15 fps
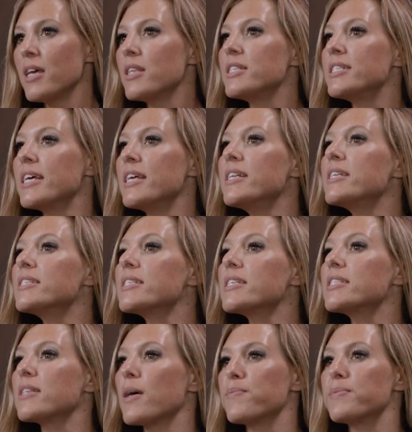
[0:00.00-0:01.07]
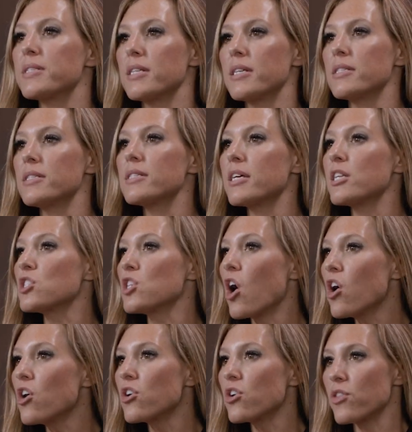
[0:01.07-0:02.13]
The dentin is a substance that is
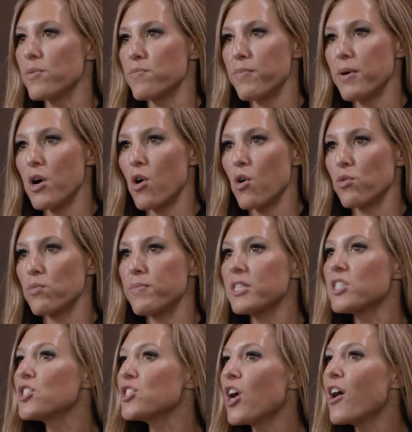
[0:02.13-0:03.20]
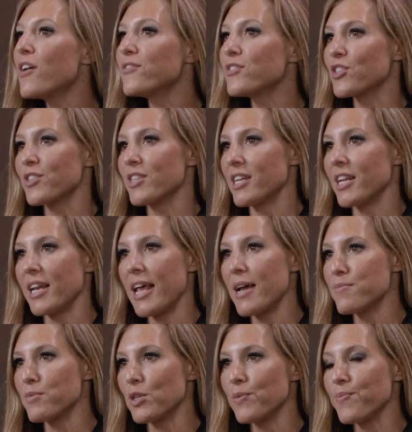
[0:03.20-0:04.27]
harder than bone but softer than
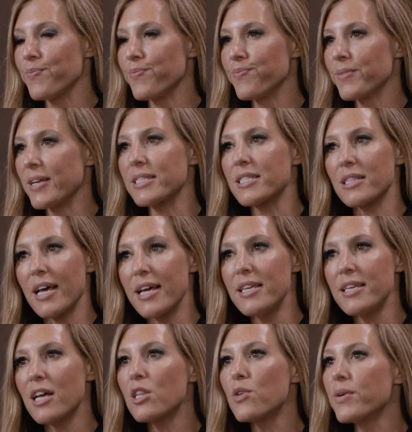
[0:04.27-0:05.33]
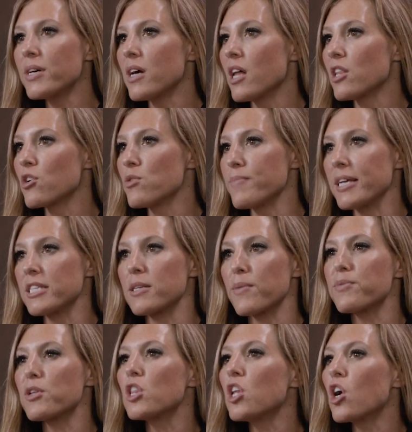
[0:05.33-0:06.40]
enamel. It's light yellow in color and makes
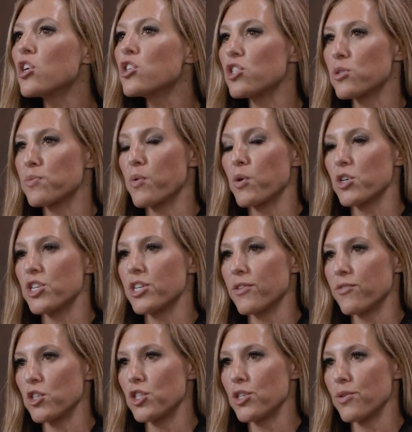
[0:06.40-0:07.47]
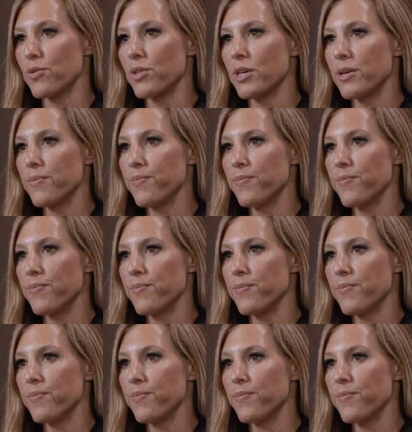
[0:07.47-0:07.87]
up the largest portion of the tooth.